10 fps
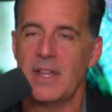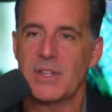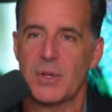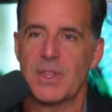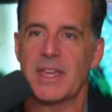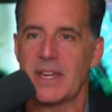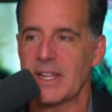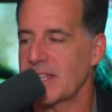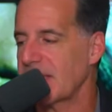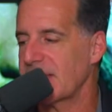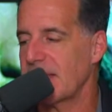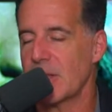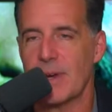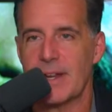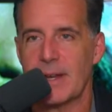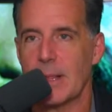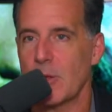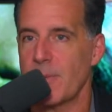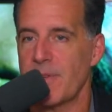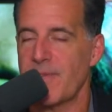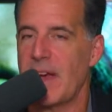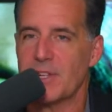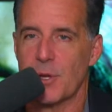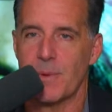so they can accelerate it a little bit faster.